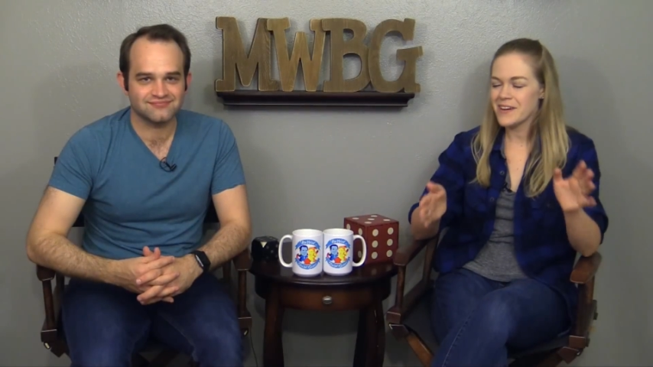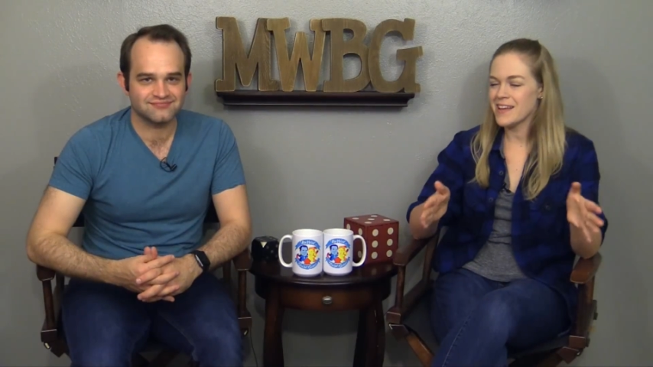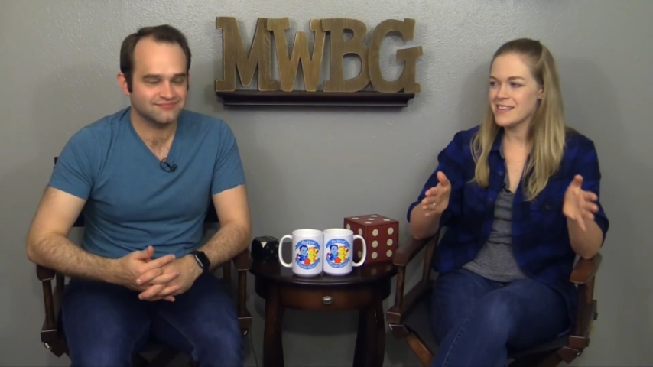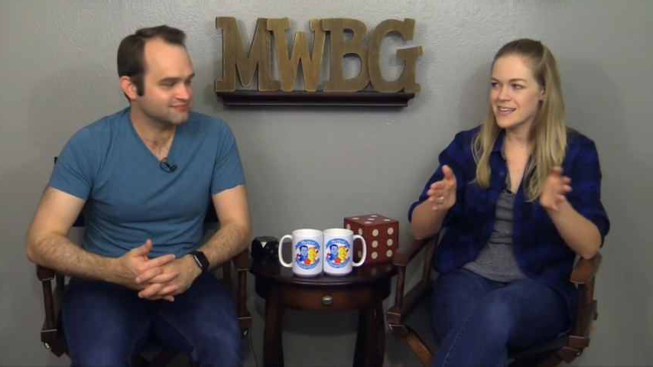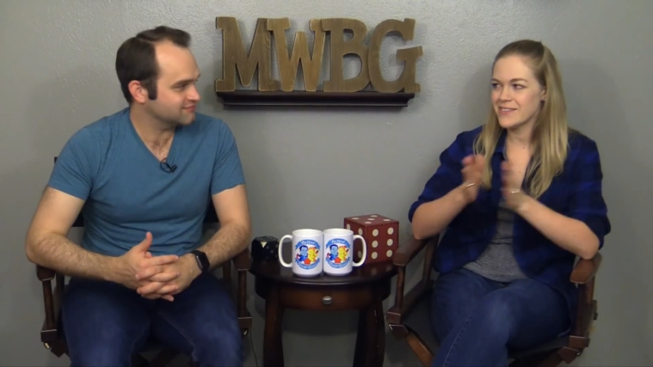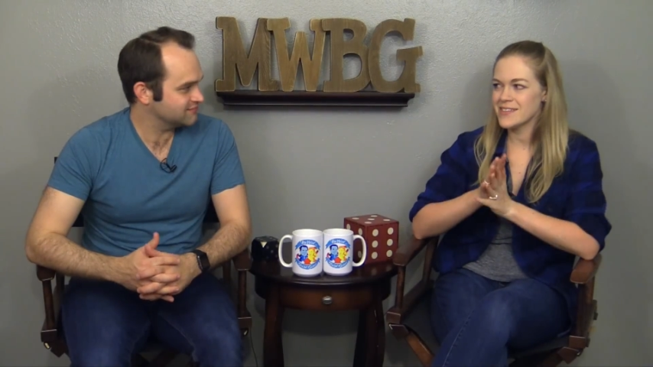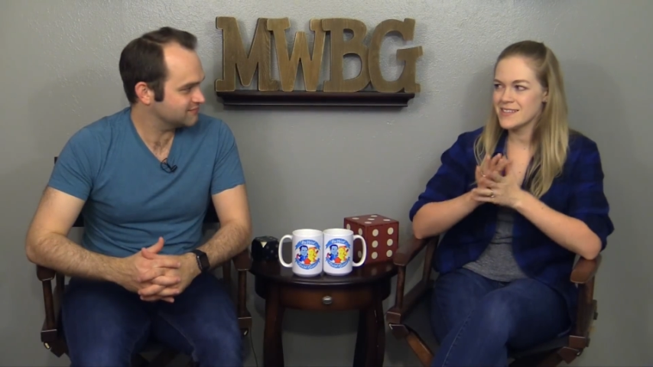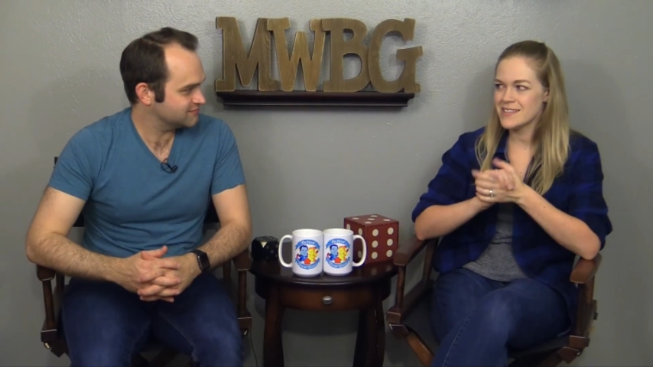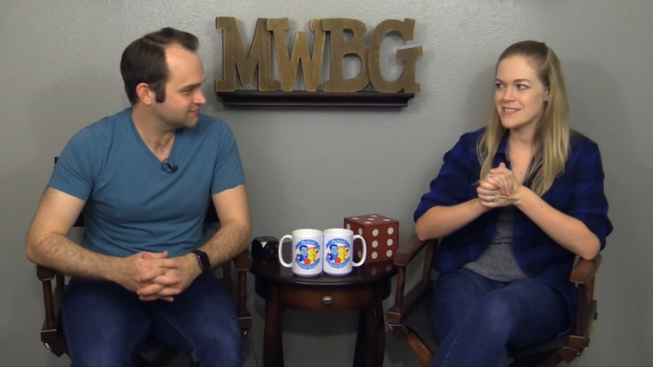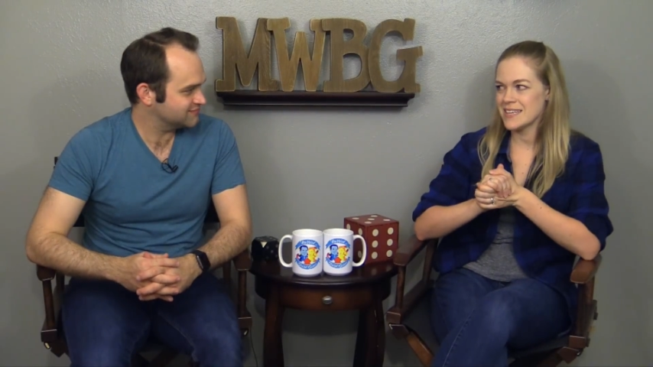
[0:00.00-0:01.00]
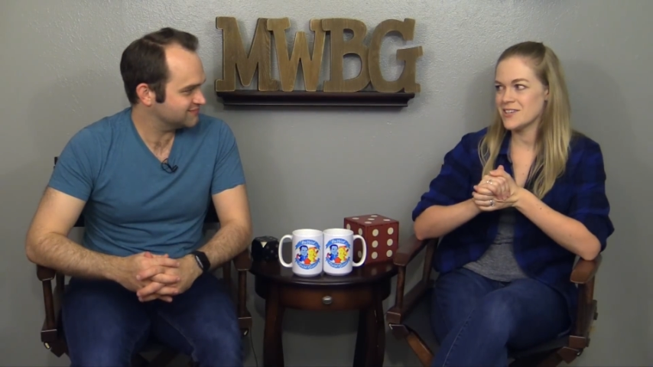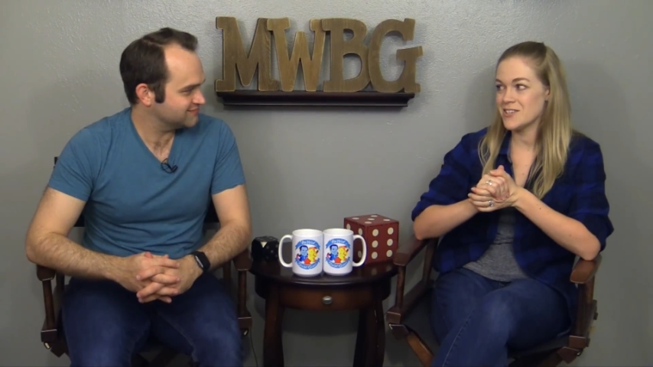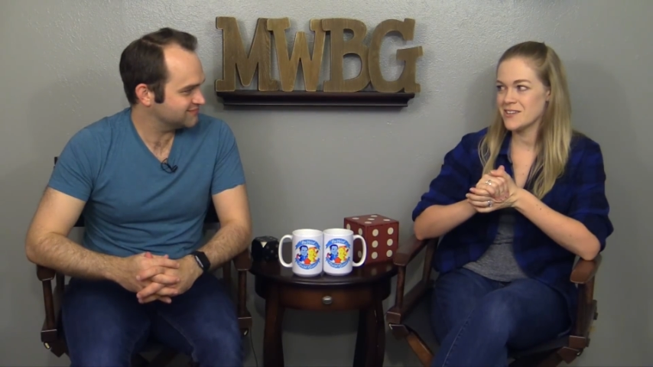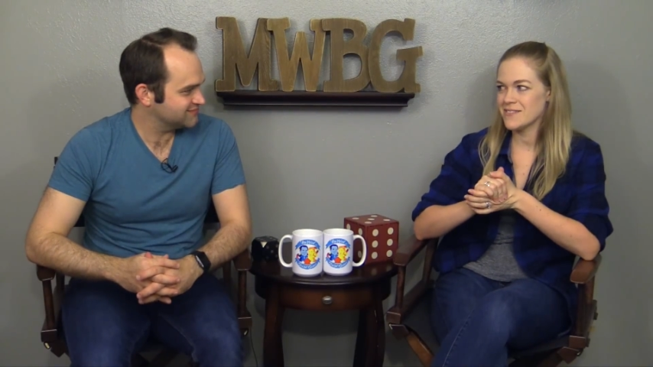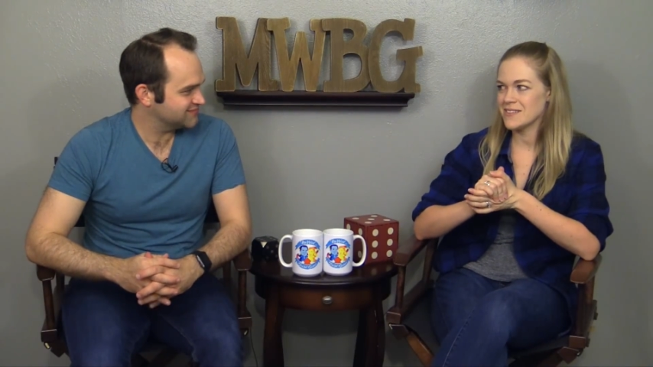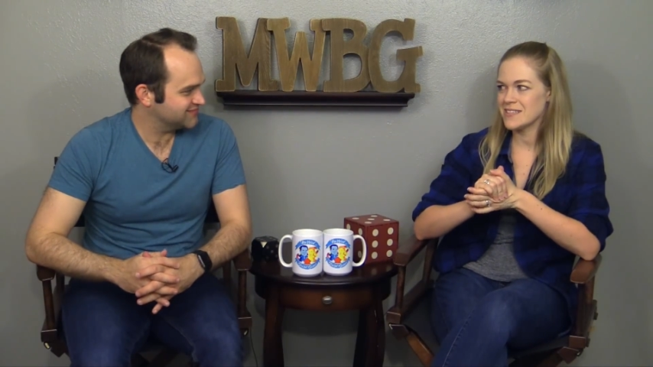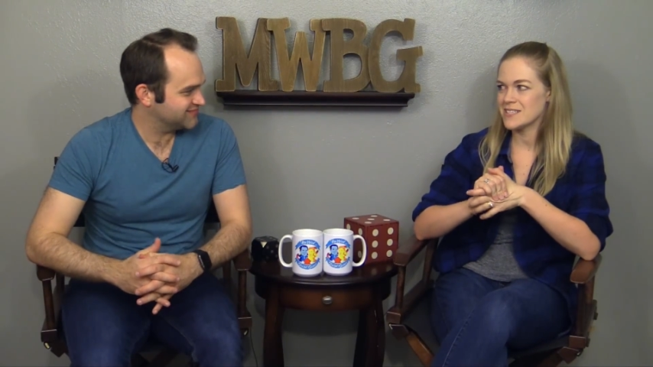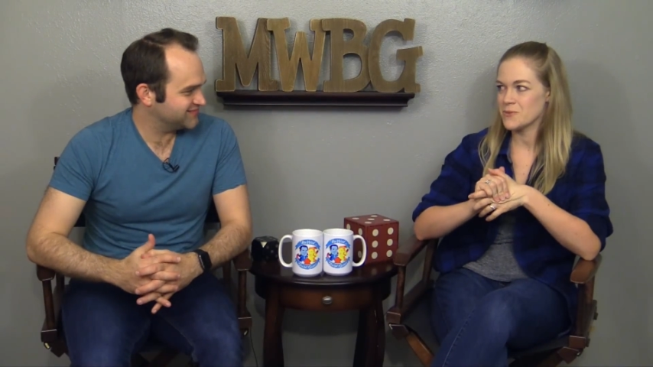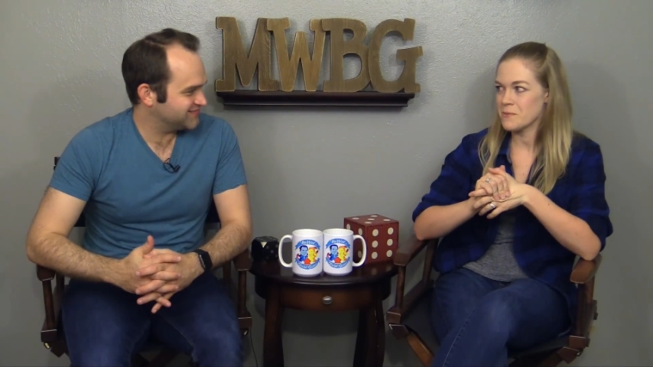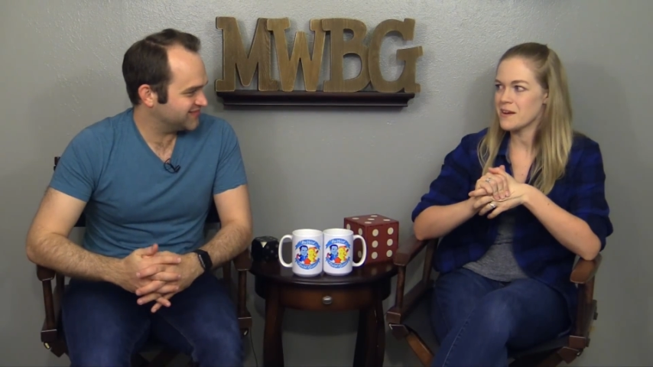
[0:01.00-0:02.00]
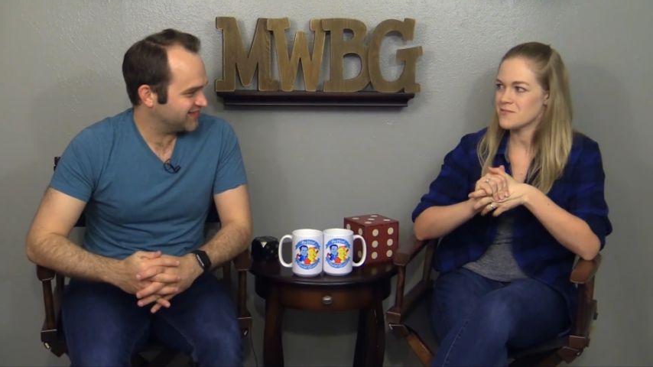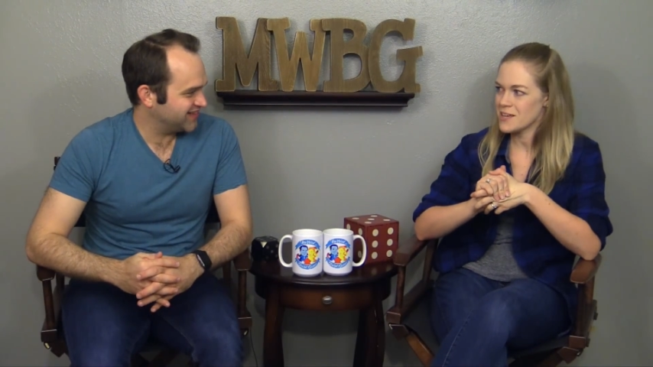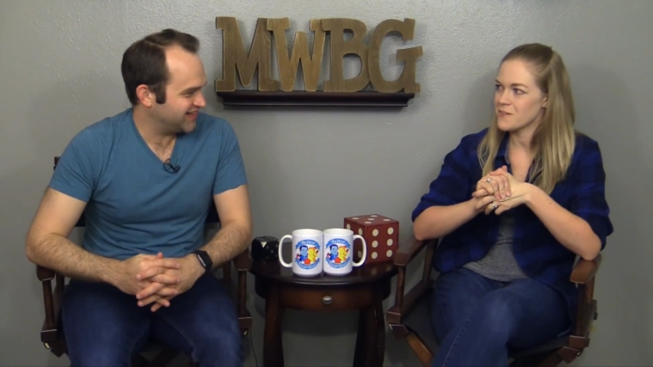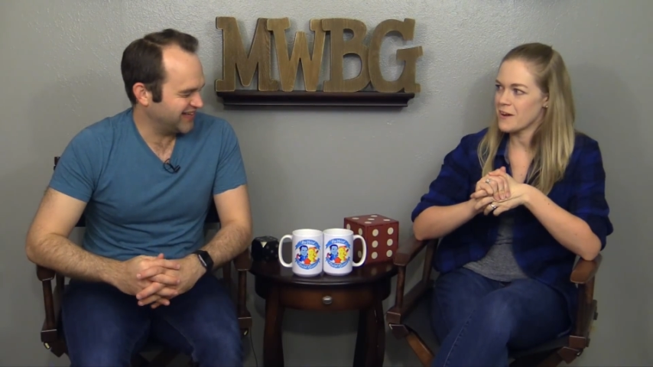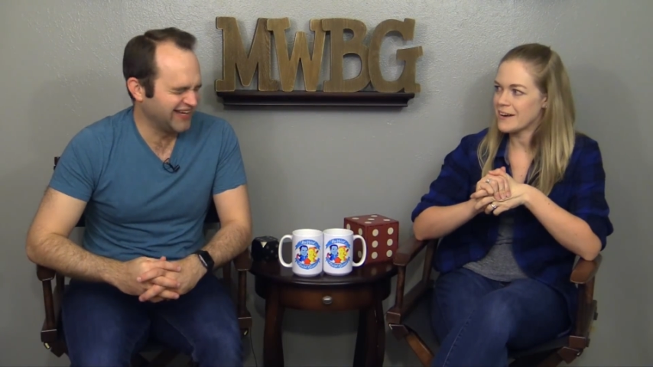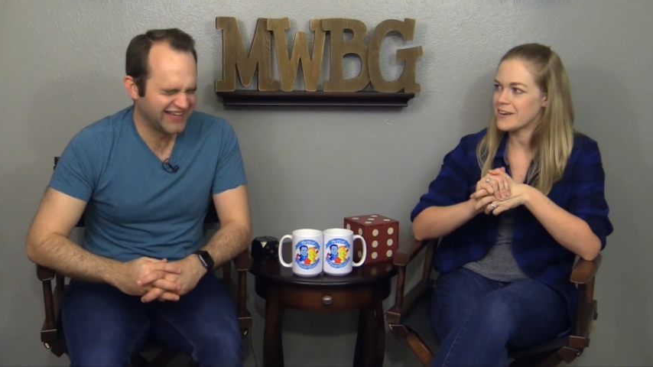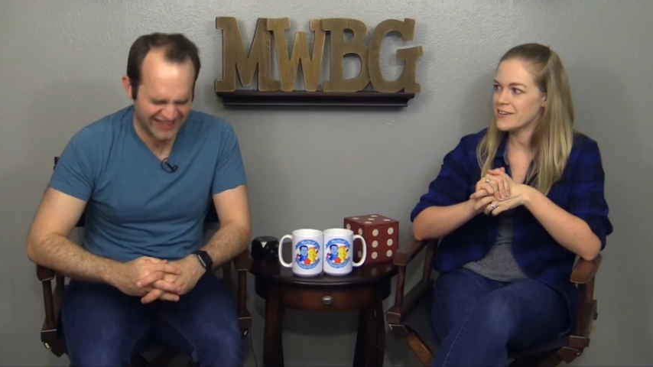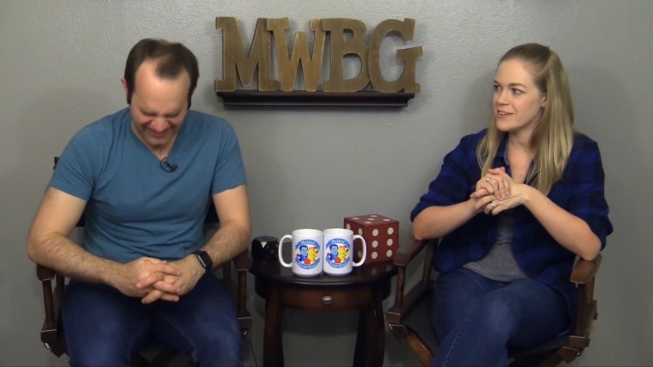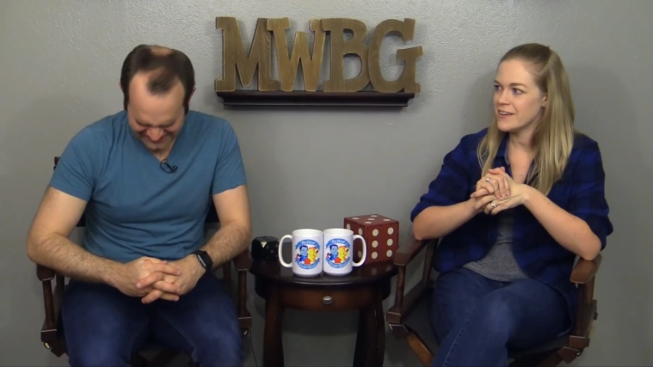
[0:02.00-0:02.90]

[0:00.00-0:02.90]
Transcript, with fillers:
Speaker 1: what? I think within this section of the list, we might have set a record.